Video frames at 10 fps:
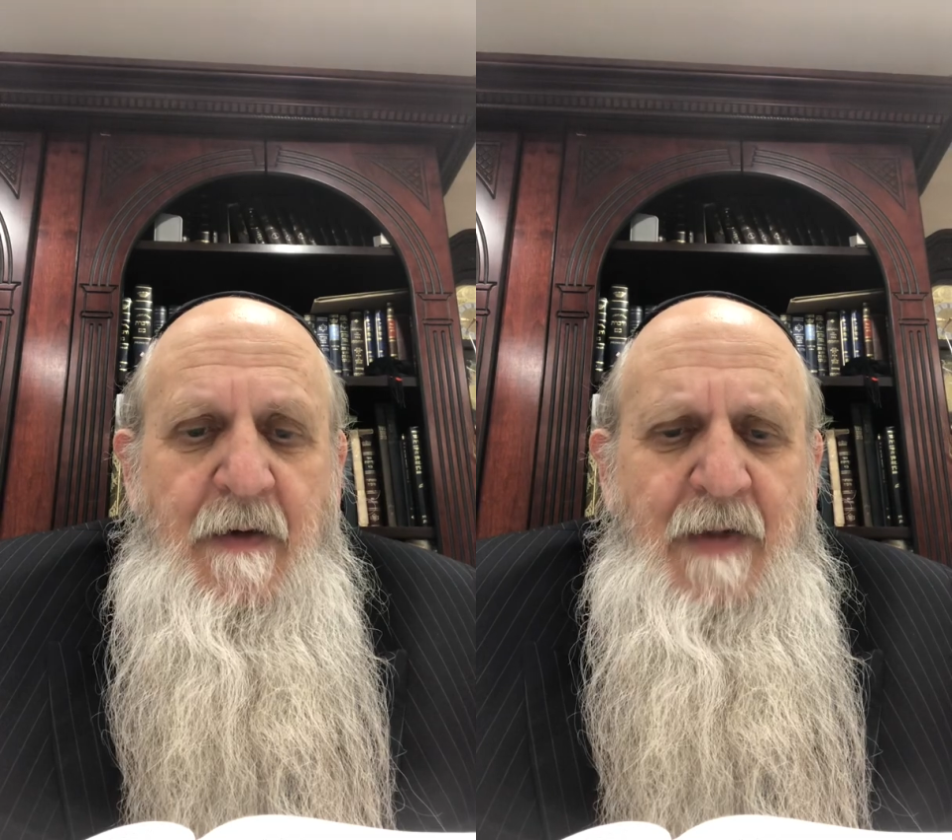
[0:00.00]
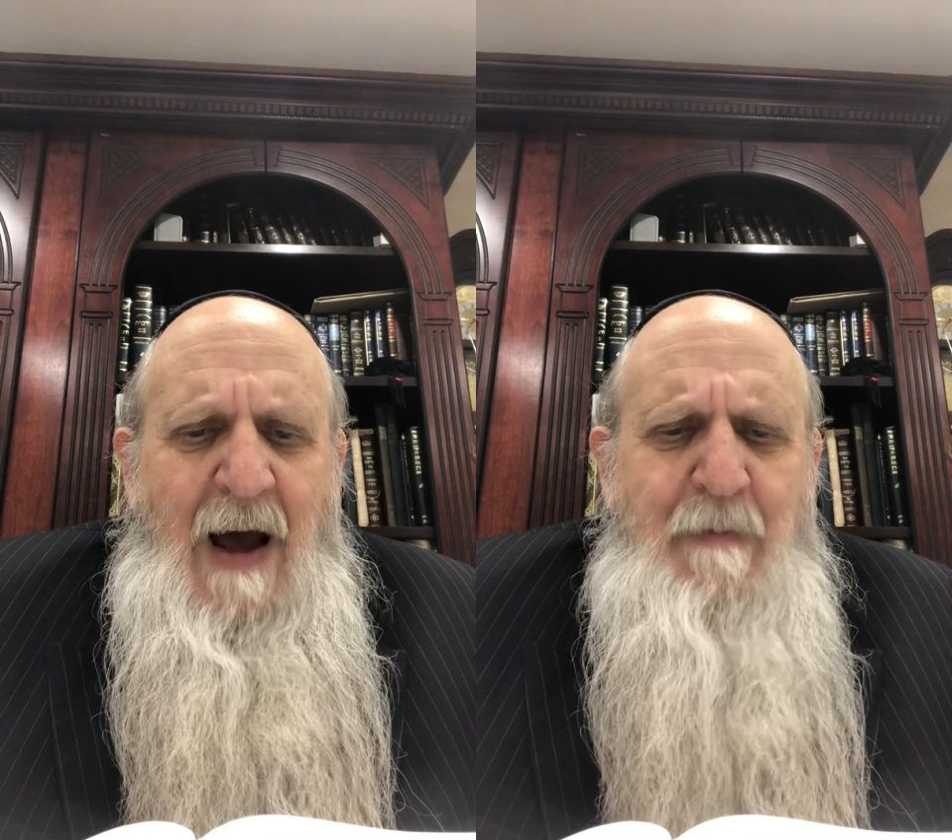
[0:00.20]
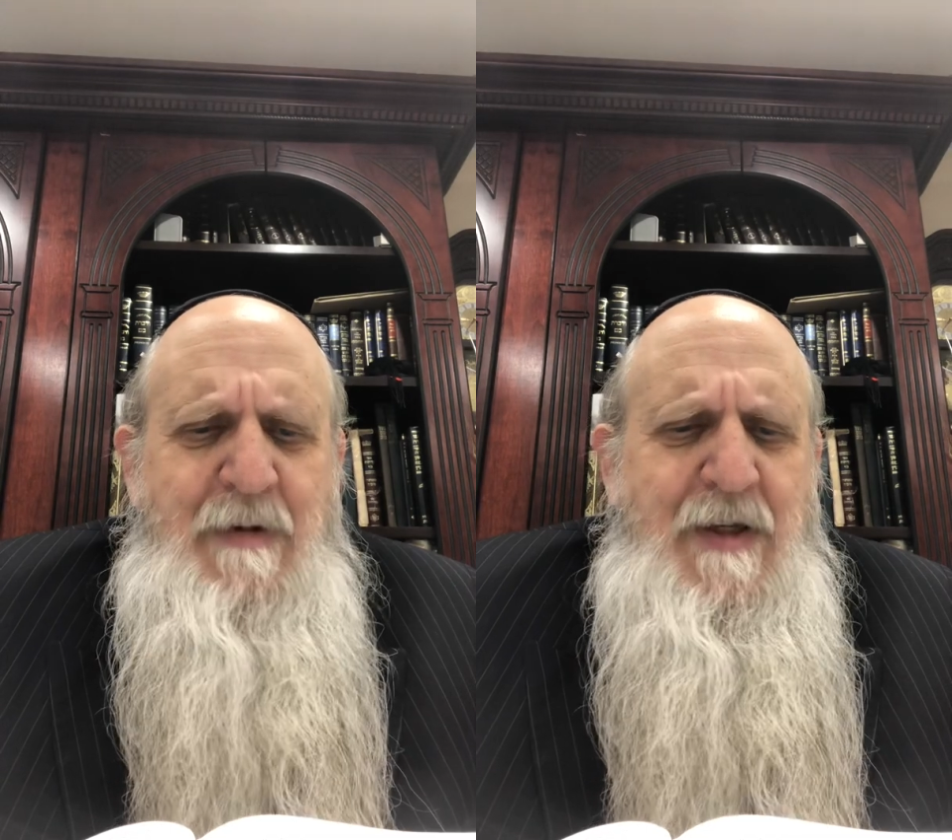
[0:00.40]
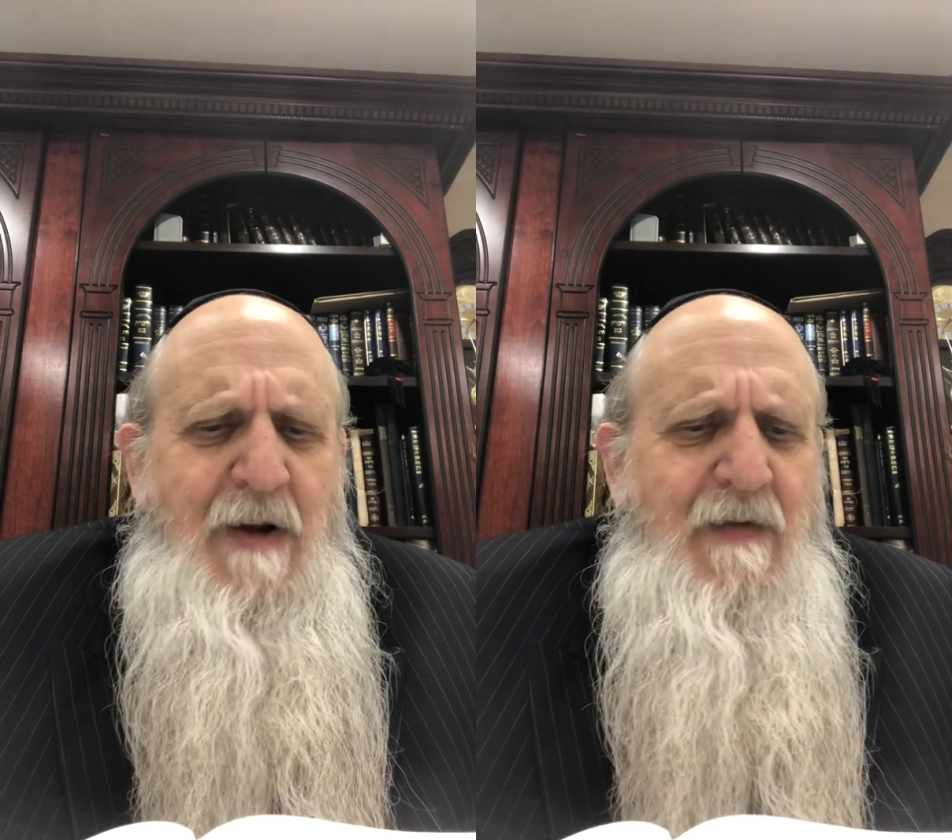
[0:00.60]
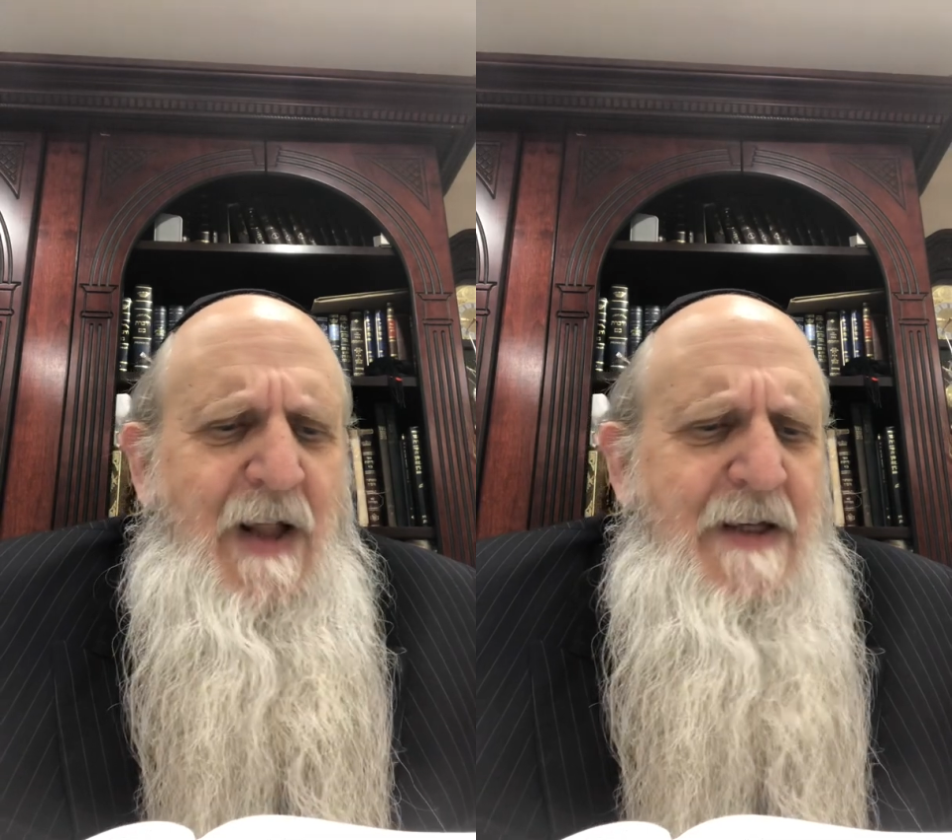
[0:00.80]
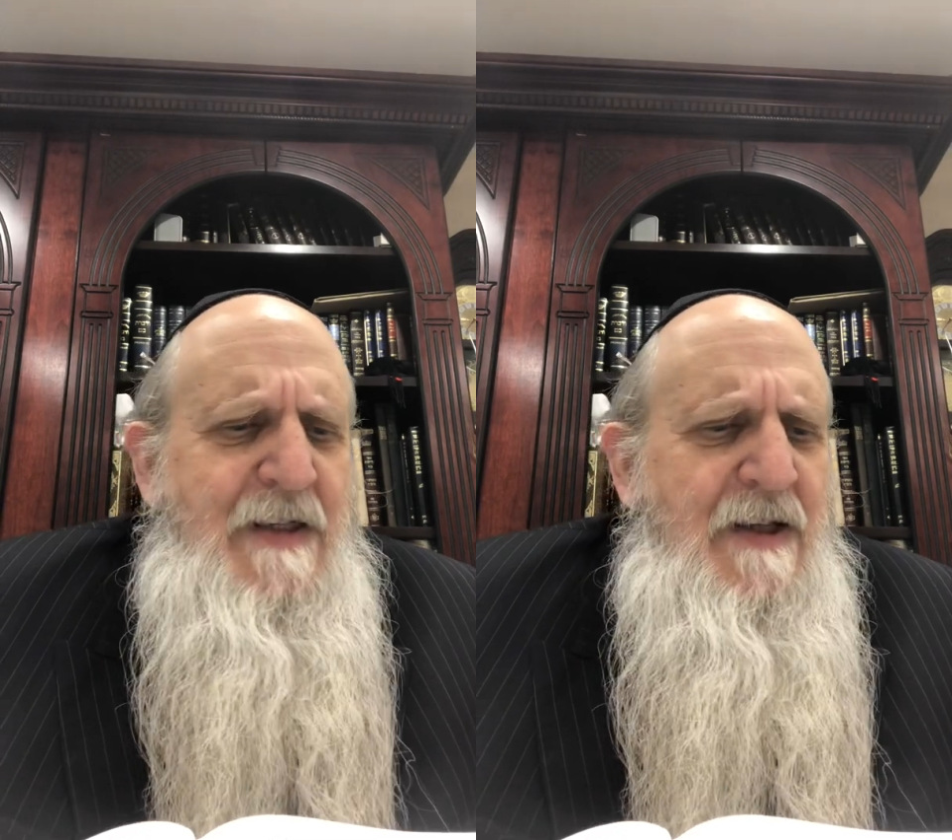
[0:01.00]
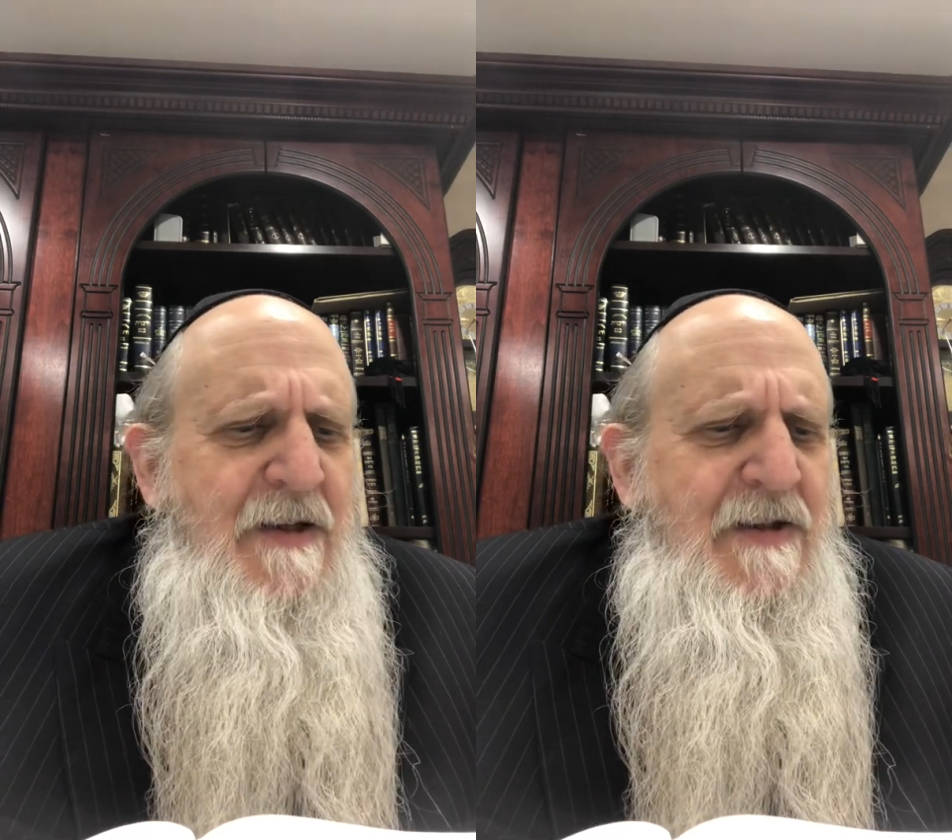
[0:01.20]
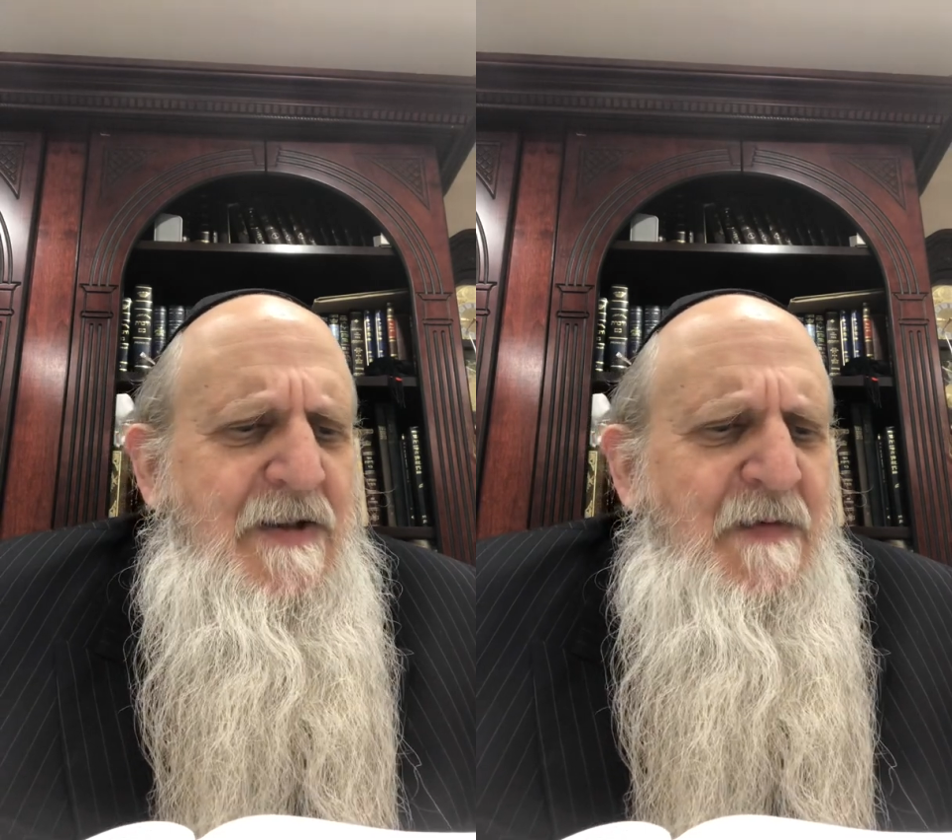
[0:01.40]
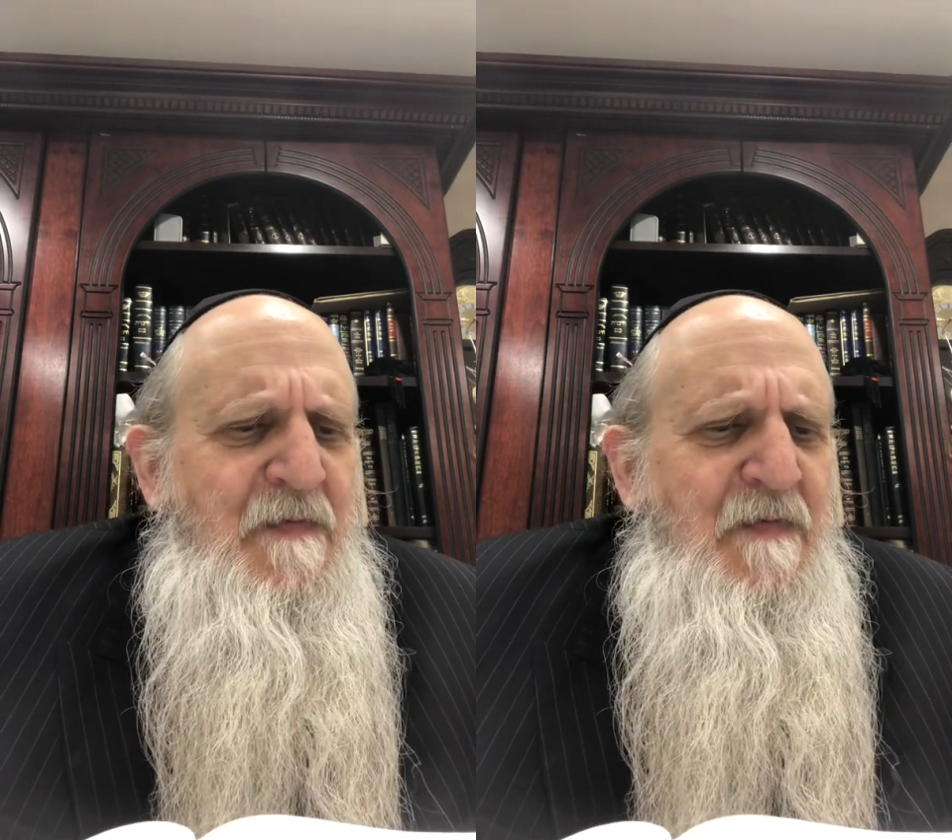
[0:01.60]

the opposite of laziness,